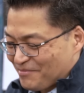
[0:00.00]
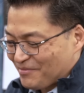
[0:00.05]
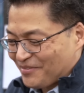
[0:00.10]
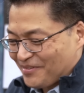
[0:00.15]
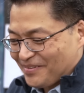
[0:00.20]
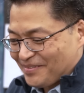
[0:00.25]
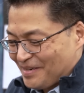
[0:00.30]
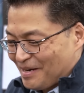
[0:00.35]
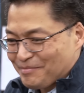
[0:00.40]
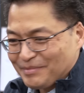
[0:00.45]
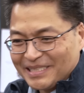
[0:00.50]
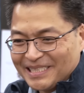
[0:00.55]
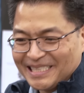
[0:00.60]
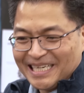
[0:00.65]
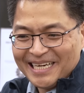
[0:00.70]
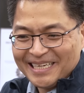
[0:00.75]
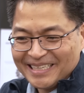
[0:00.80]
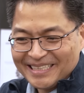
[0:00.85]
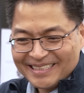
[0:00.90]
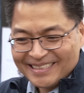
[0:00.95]
I'm, I'm
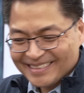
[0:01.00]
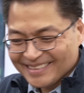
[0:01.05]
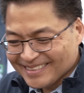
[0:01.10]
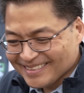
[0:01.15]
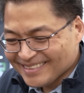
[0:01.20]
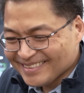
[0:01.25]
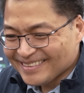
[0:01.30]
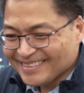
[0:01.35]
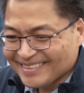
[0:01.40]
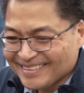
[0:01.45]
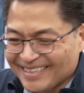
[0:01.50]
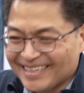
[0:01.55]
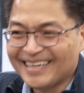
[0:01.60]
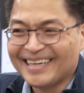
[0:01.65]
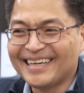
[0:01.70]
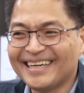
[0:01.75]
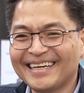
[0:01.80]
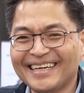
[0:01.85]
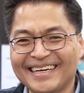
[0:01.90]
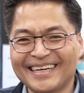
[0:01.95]
excited. This is gonna look this
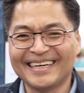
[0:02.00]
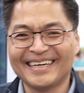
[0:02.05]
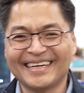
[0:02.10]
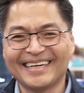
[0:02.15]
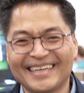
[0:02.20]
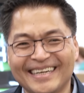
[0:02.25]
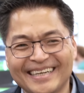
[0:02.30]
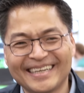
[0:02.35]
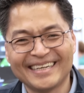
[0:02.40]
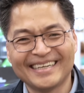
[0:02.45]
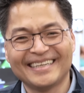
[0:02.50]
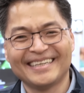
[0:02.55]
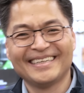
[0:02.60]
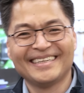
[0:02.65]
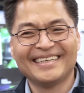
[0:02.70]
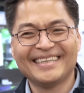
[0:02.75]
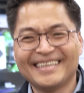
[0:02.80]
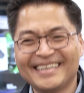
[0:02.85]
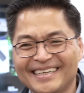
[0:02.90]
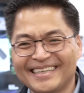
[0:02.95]
is gonna look so different.
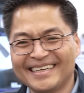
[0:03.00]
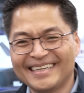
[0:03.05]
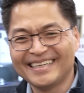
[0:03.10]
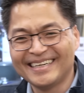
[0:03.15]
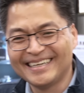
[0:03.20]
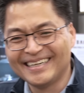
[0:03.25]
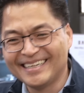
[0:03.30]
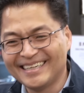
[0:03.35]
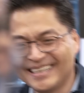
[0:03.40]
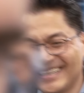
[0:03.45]
Tony's like, get out of